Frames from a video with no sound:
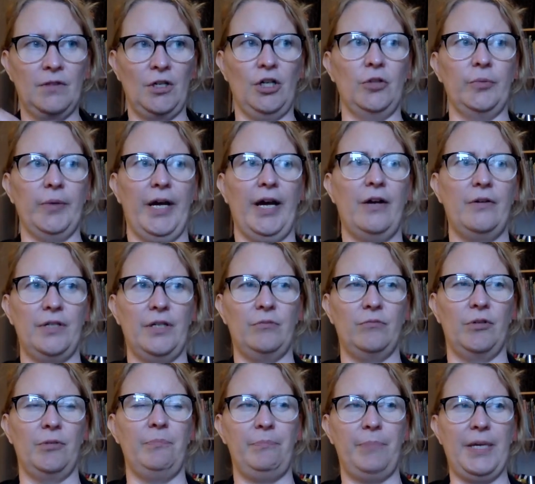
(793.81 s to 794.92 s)
around and
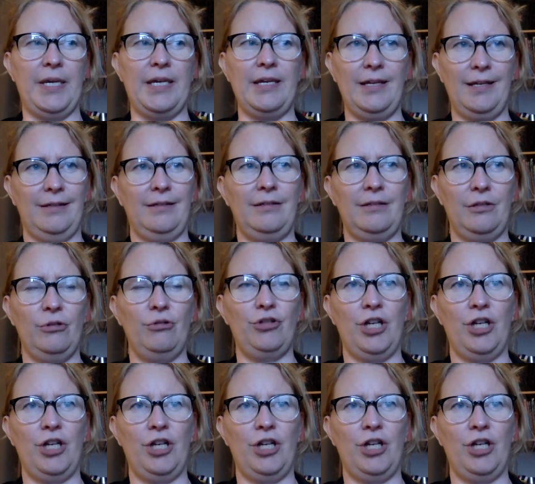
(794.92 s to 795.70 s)
repeating your